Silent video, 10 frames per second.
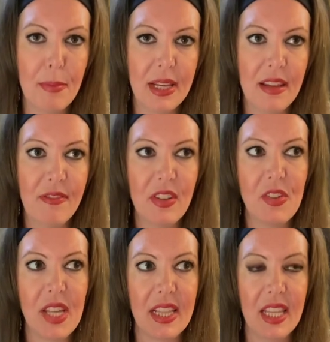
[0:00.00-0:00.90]
But it
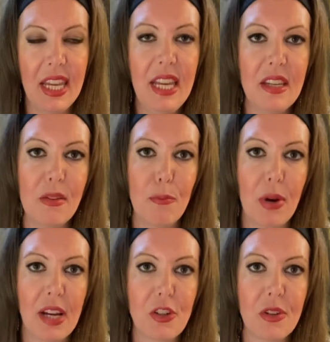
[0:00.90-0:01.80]
feels like the heat and
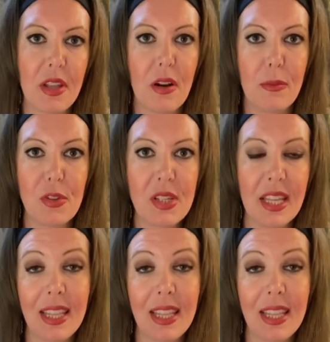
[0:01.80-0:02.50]
pressure that almost can